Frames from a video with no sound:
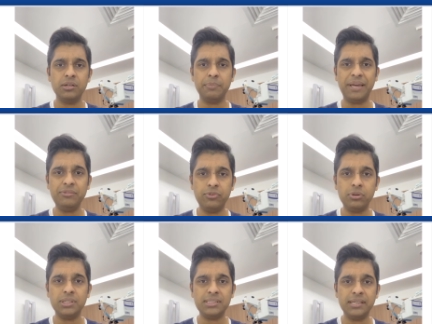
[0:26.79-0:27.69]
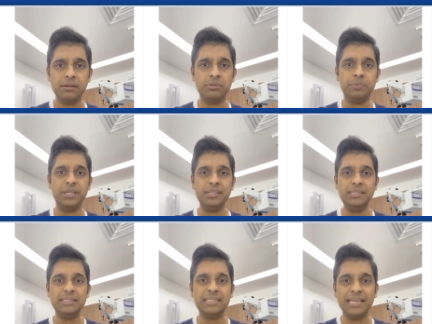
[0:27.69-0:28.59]
the main focus here will be
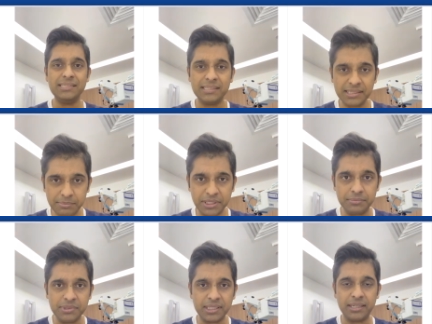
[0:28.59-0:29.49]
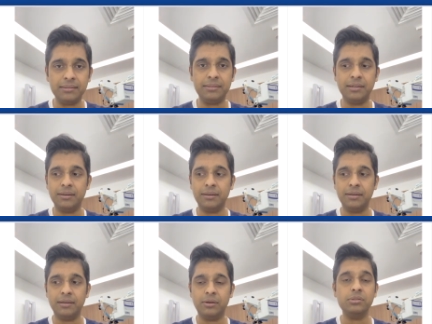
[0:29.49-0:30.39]
signs and symptoms and
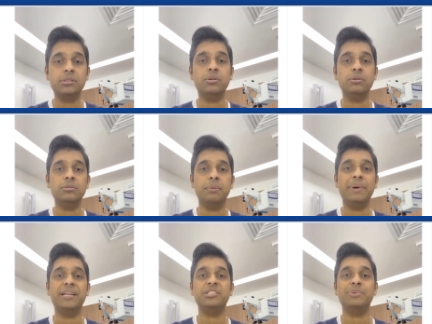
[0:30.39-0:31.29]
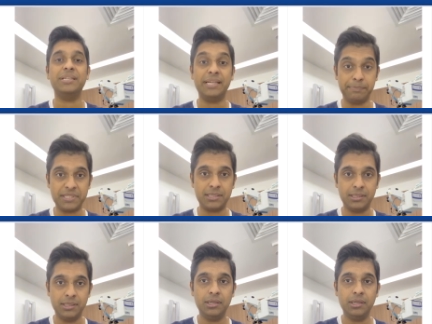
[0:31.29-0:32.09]
uh, also the management tips.